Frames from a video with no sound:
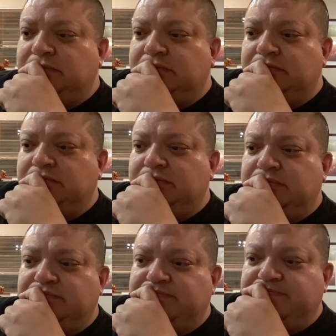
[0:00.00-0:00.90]

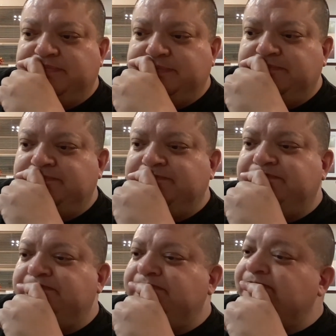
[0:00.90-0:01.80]

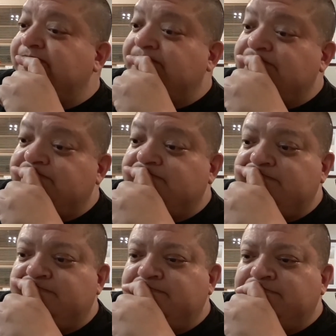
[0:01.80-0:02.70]

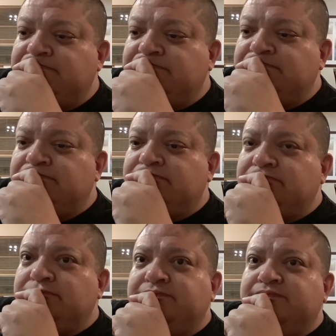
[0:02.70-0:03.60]
(no one is talking)